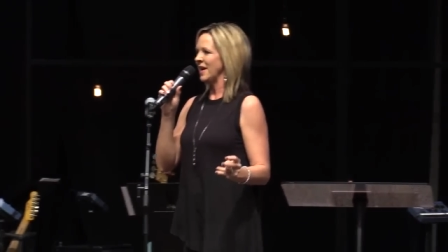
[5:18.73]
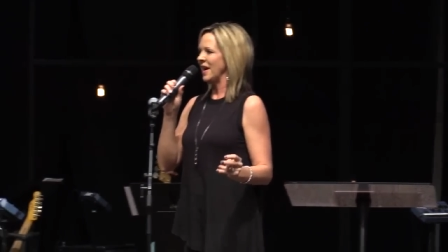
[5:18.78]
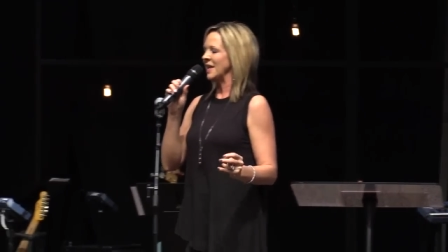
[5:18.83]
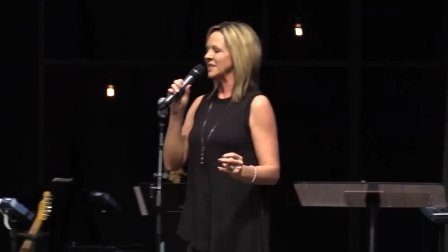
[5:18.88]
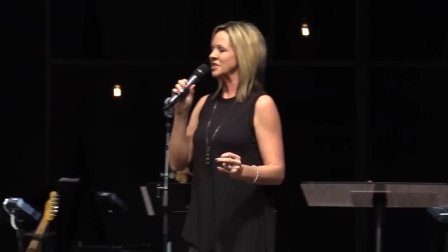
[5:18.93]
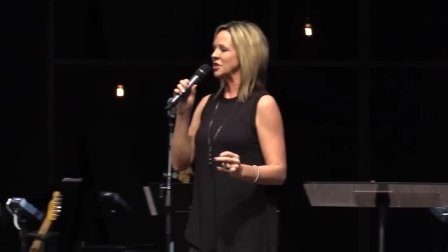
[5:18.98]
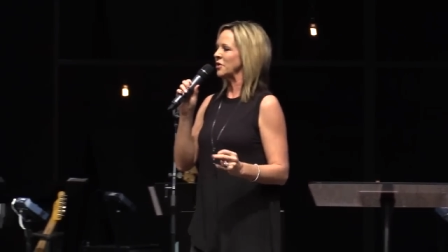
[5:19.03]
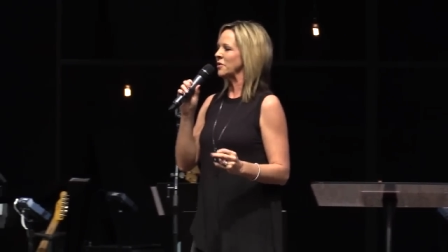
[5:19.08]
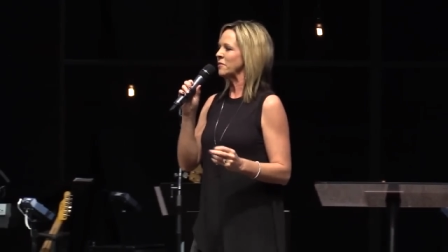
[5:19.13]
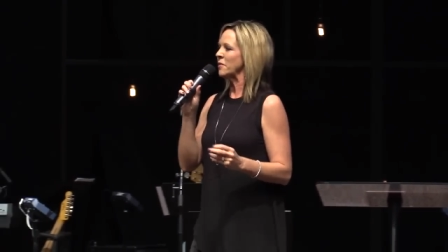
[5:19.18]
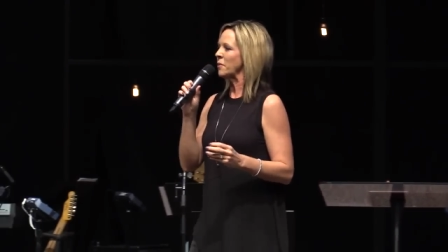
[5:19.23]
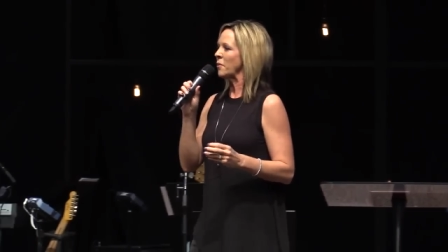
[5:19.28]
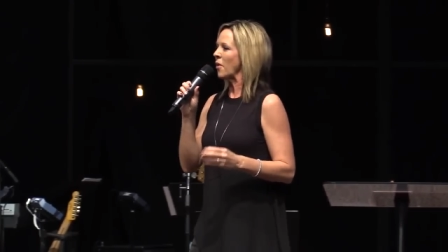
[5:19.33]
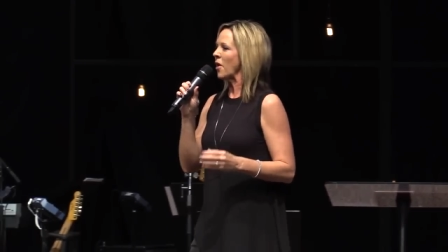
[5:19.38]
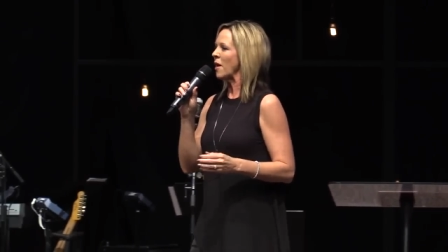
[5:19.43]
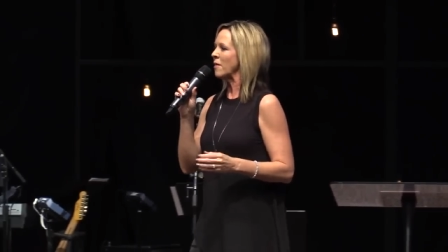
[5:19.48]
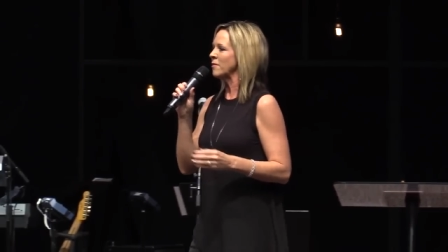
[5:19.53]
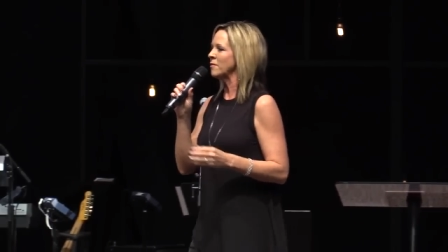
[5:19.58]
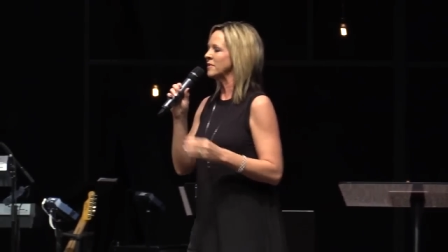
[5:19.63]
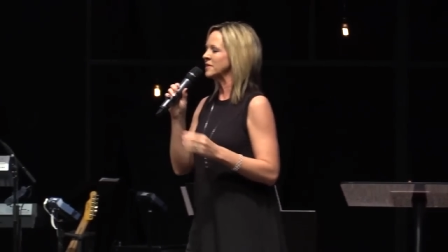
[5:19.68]
And so, if you have a
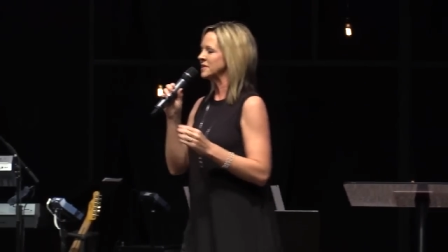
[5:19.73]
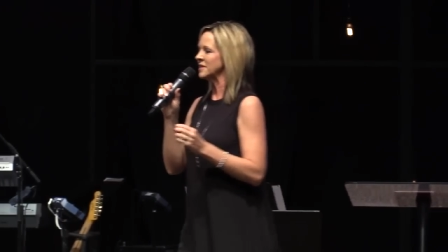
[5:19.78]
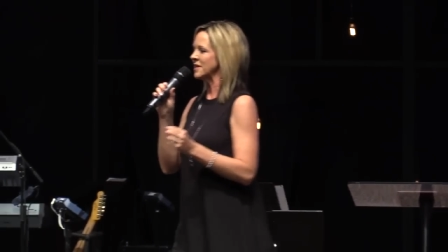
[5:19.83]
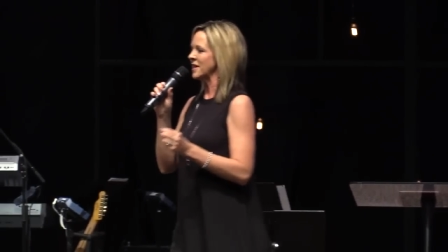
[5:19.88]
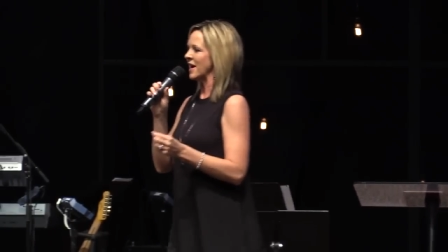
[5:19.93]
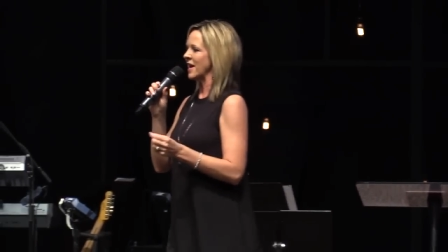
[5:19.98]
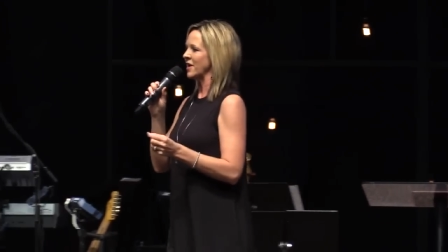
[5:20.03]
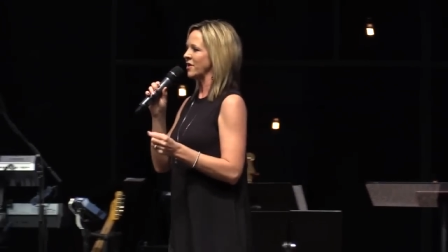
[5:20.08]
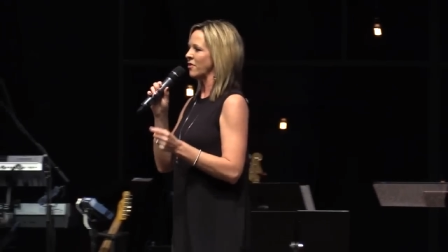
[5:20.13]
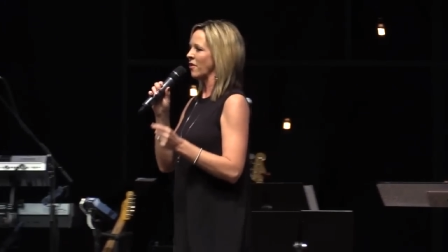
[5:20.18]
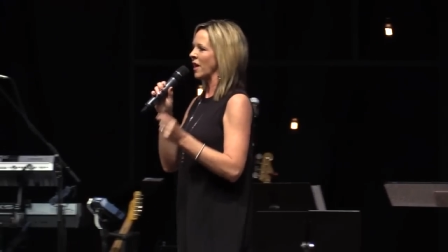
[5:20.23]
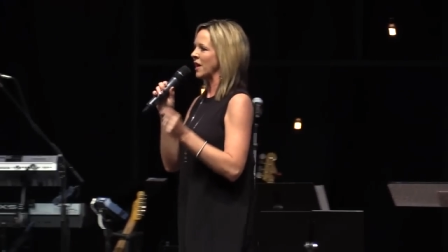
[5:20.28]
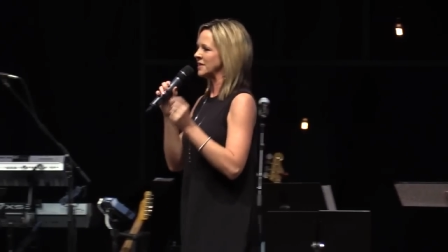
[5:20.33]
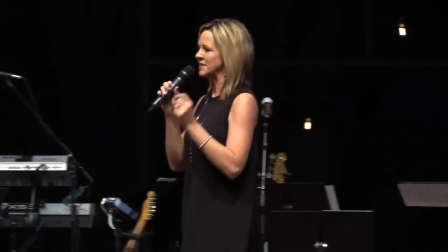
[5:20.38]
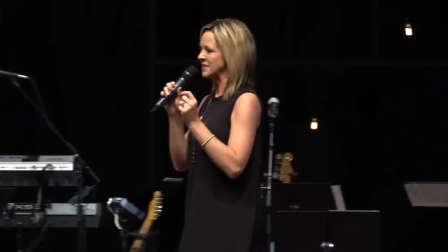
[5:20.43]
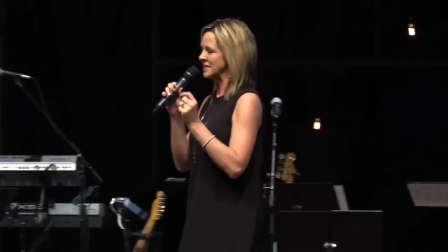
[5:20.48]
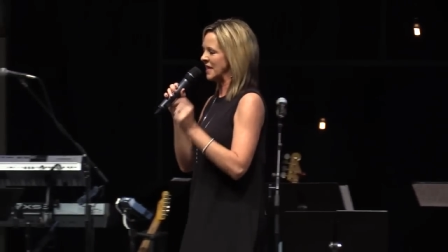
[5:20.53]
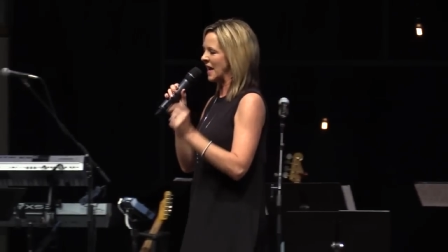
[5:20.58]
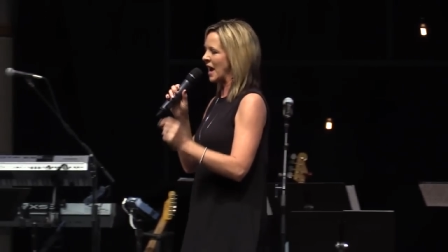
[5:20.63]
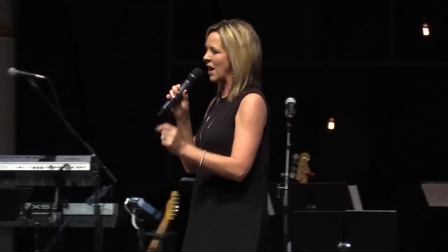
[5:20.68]
problem with denying
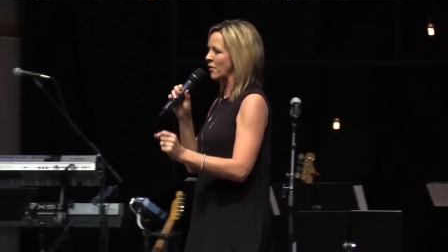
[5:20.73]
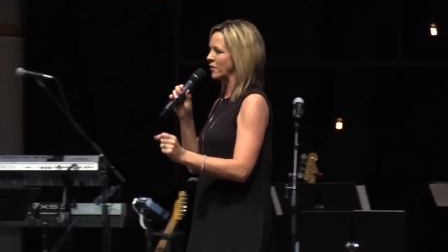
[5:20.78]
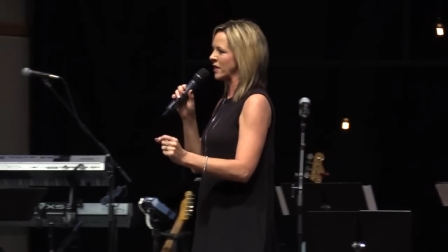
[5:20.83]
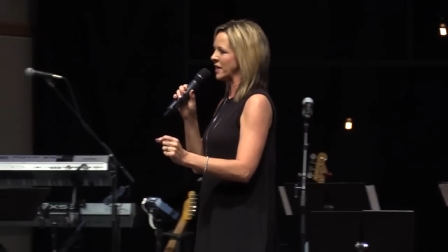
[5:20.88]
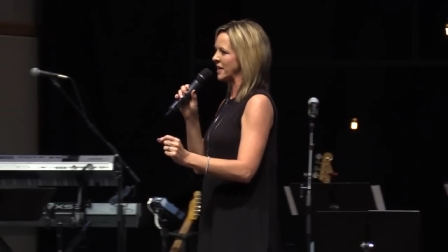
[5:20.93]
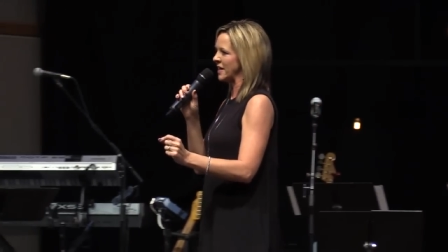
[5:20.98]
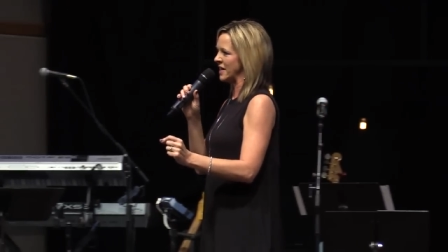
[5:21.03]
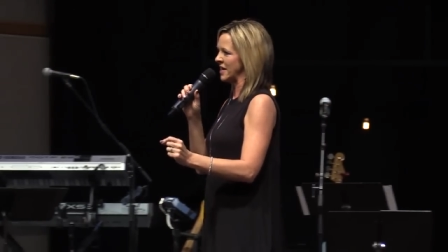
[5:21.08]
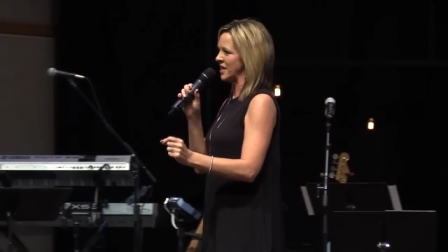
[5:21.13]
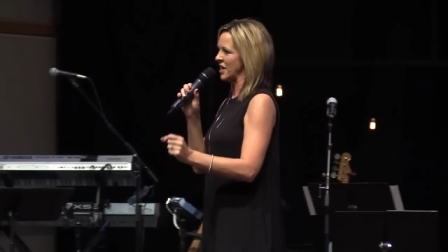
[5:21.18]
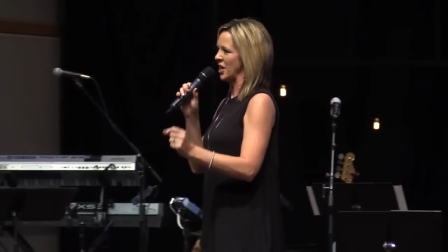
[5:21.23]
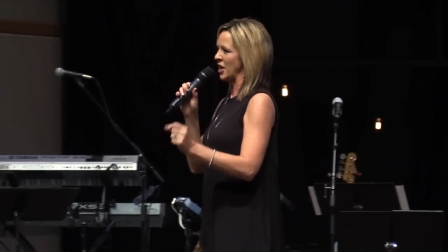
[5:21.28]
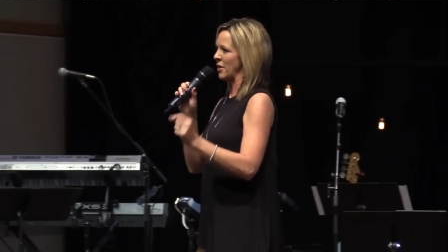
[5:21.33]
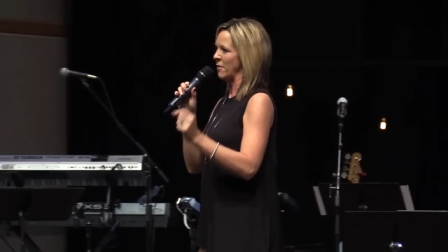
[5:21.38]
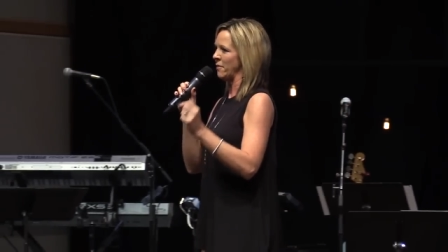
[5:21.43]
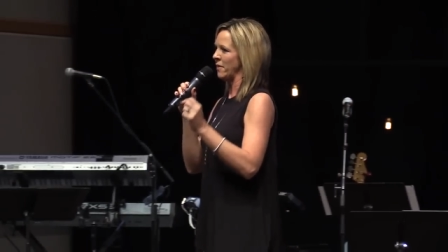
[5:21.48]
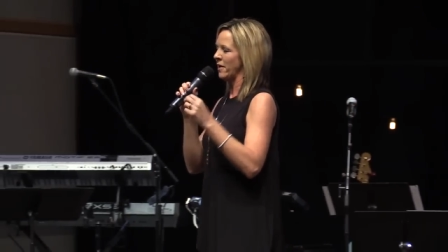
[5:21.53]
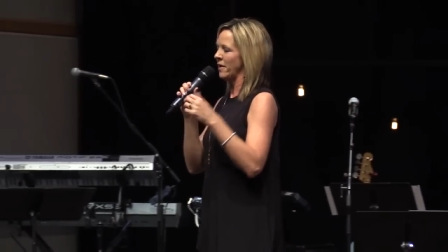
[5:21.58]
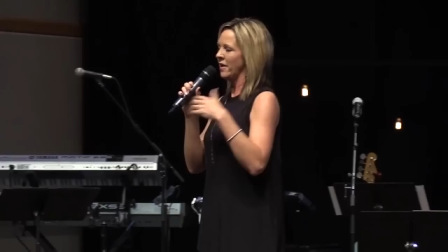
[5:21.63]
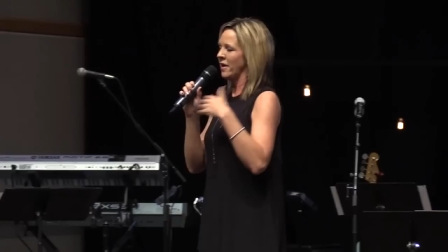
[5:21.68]
Christ, doubting
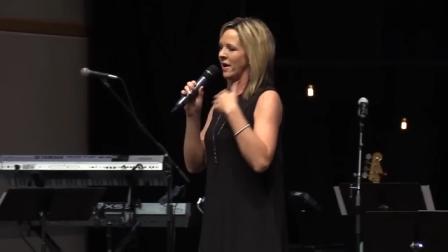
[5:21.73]
Him,